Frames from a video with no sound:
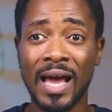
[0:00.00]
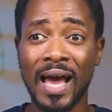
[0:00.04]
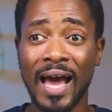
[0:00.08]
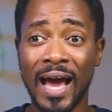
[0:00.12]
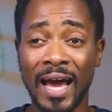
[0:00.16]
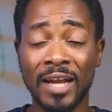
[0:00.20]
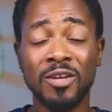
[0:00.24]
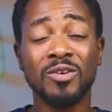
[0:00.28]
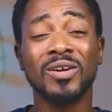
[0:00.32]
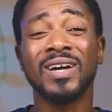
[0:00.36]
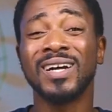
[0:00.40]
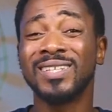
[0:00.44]

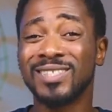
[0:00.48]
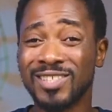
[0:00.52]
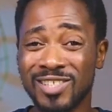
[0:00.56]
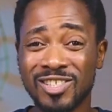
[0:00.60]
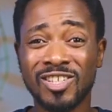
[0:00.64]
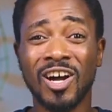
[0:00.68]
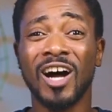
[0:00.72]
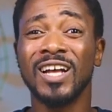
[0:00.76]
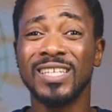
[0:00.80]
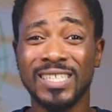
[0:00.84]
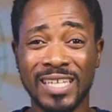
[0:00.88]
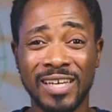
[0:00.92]
and you can
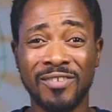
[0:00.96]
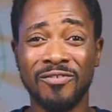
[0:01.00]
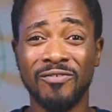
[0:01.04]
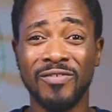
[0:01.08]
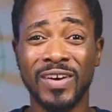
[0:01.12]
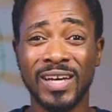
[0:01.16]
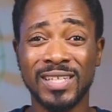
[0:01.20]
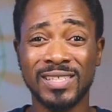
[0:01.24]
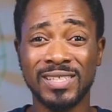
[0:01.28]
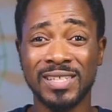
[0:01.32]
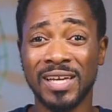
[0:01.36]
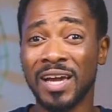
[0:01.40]
start
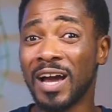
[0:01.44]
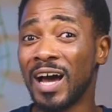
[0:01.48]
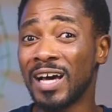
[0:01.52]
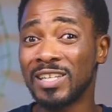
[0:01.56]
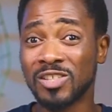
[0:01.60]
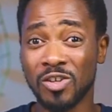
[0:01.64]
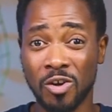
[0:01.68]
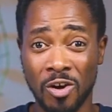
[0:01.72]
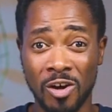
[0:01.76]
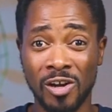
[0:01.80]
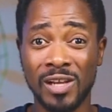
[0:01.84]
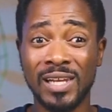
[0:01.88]
investing
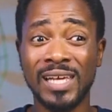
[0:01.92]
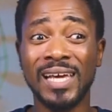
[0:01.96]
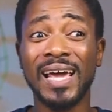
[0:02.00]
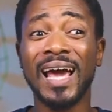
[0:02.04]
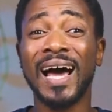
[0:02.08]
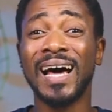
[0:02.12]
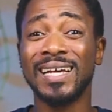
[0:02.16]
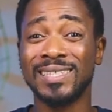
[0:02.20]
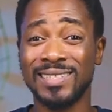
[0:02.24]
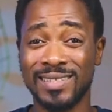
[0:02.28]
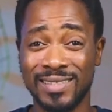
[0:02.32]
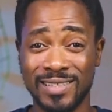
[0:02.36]
as early
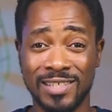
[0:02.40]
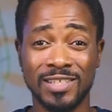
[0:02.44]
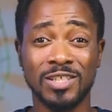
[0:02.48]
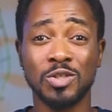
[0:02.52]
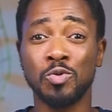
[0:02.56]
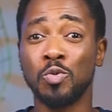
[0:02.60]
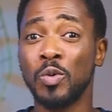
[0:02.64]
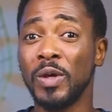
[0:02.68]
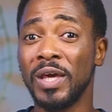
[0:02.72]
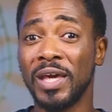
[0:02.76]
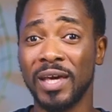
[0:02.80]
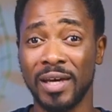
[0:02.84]
as this
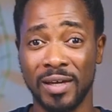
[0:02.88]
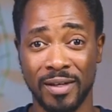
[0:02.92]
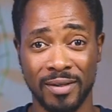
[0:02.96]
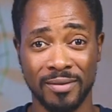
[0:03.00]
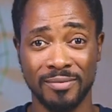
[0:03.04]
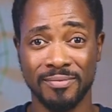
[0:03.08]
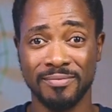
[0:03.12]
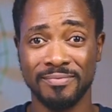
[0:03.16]
week.